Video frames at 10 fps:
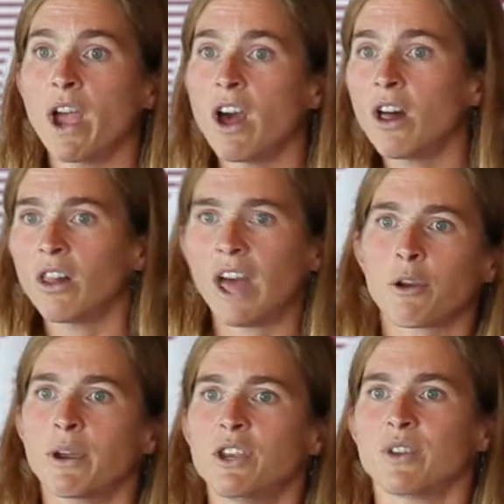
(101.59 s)
well,
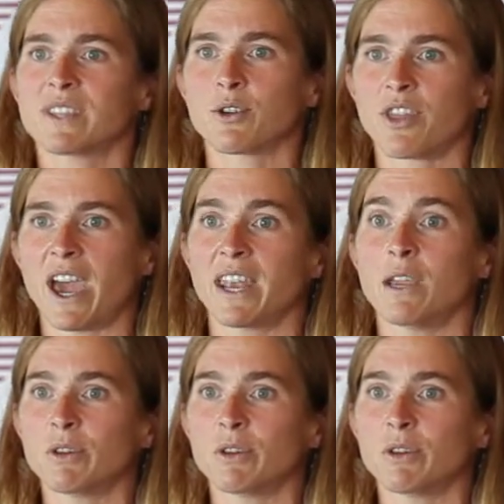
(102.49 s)
how do I do this or that?